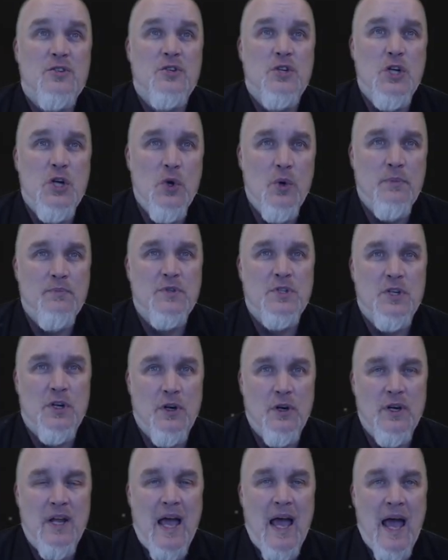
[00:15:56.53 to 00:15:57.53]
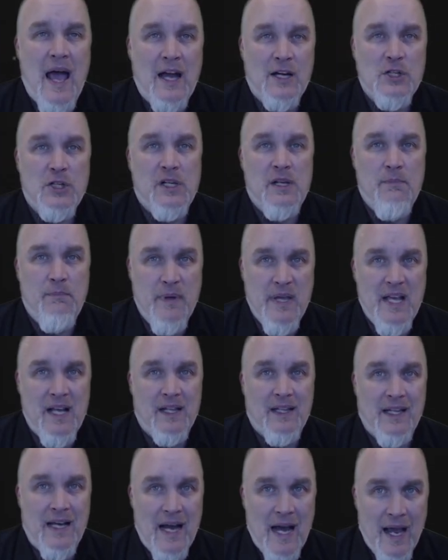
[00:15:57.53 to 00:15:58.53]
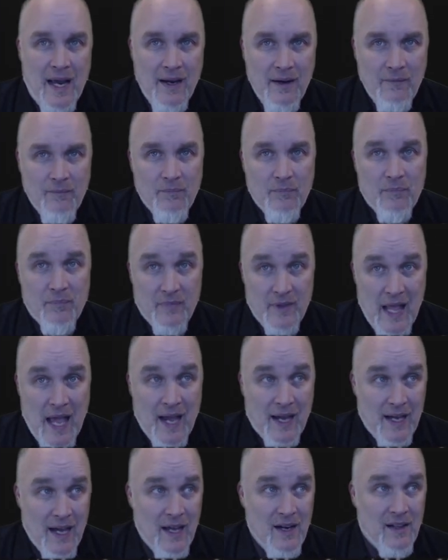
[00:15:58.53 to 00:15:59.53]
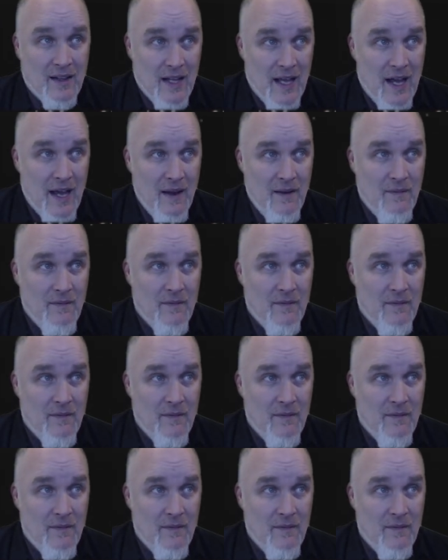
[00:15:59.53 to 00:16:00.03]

too absurd to actually be a lie. That kind of lie.